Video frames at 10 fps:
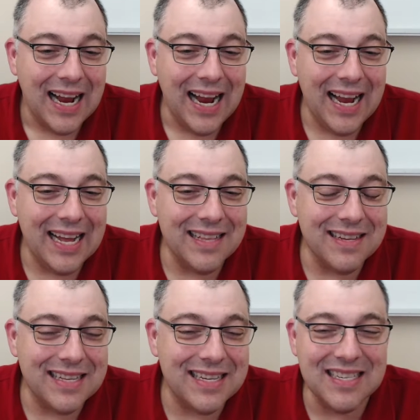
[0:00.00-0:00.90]

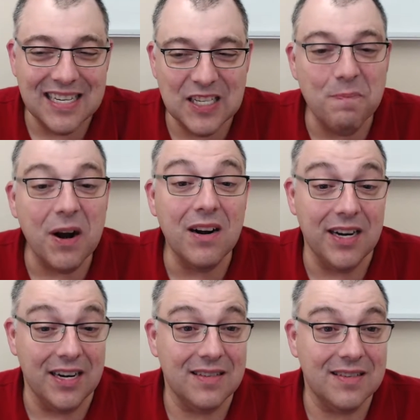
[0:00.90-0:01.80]
And this
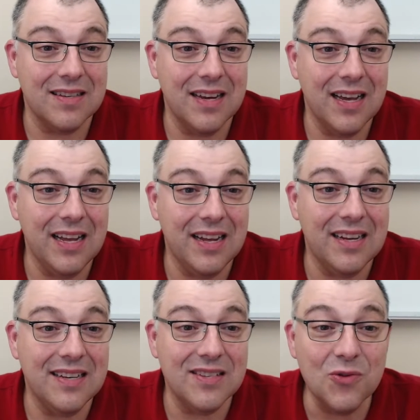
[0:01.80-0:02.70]
experience
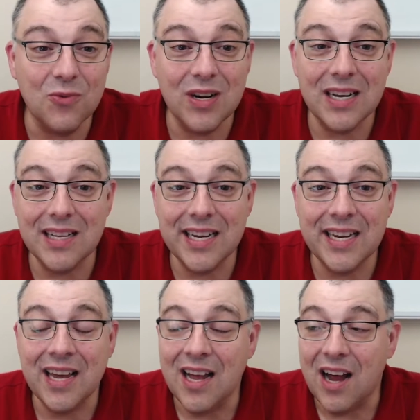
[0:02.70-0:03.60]
is
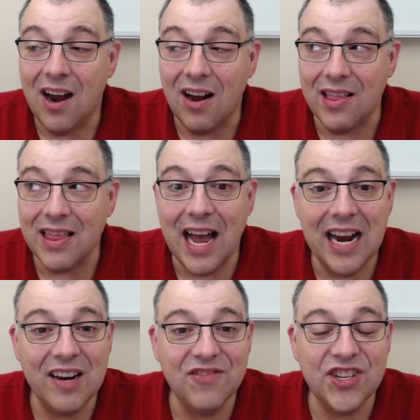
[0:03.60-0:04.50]
really a
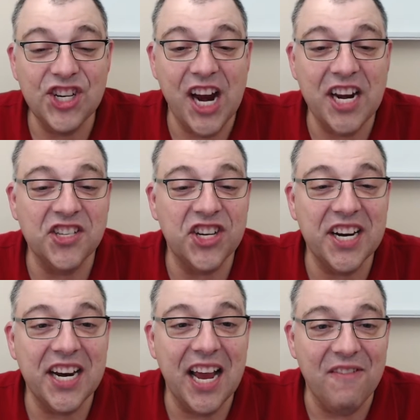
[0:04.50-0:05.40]
life
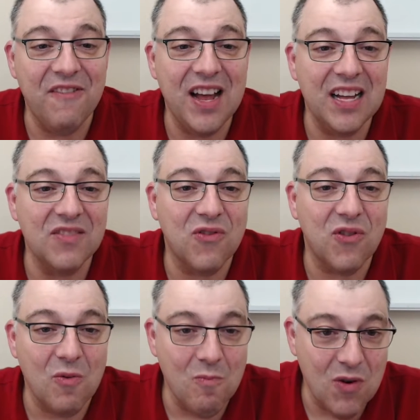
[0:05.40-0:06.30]
changing event
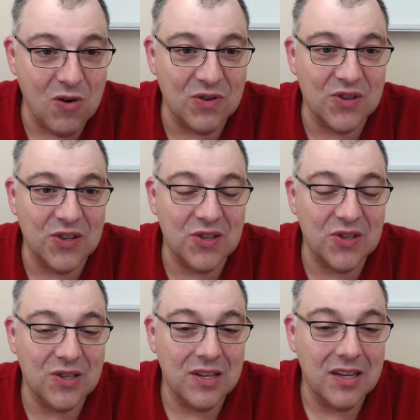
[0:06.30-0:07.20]
for
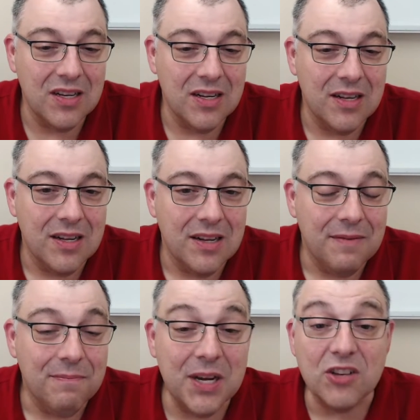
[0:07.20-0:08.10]
Moses.
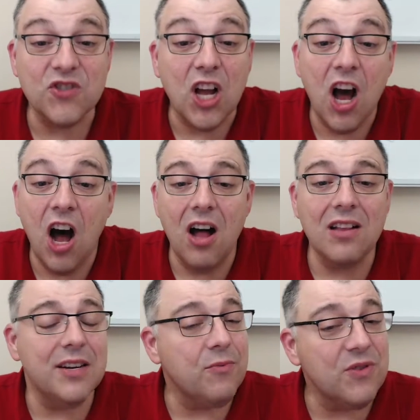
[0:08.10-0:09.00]
Because the
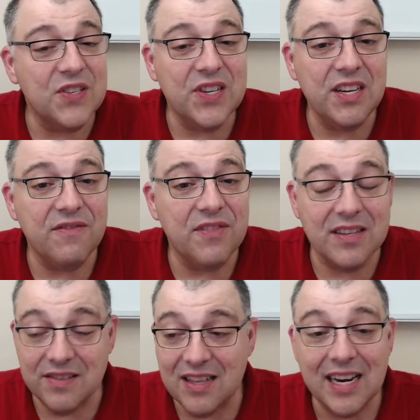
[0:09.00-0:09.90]
call he receive
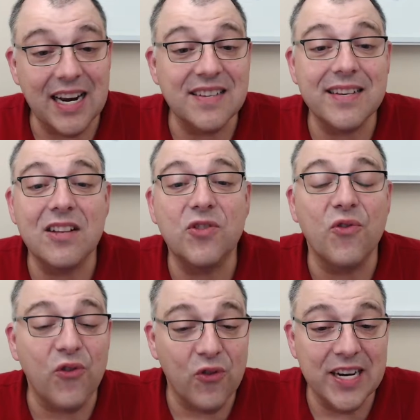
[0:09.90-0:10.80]
is, like I said, to
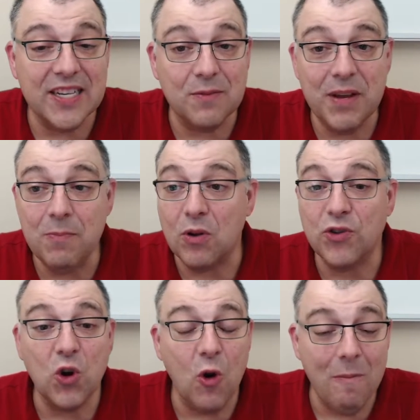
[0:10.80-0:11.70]
free his people,
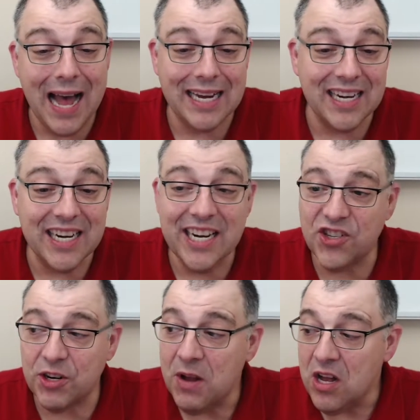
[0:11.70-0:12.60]
to go back in
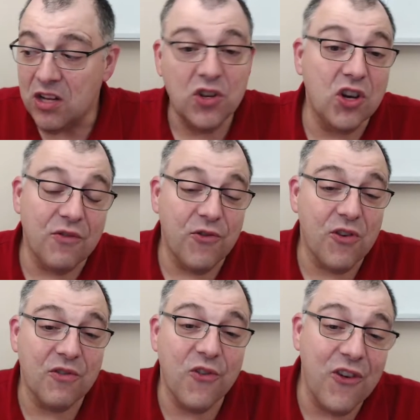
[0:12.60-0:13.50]
Egypt, to
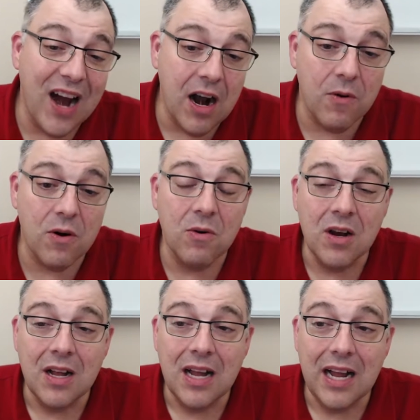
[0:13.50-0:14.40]
confront Pharaoh,
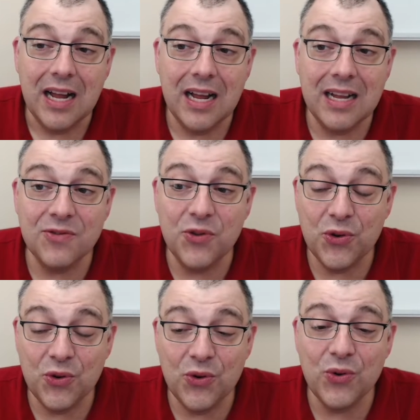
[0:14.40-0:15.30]
and
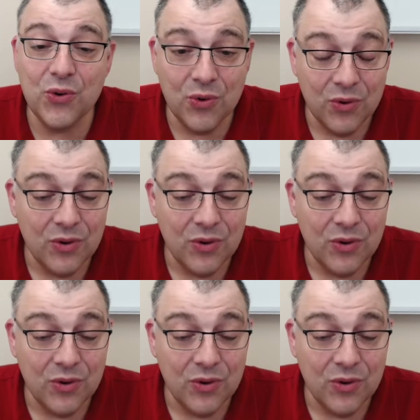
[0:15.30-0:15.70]
to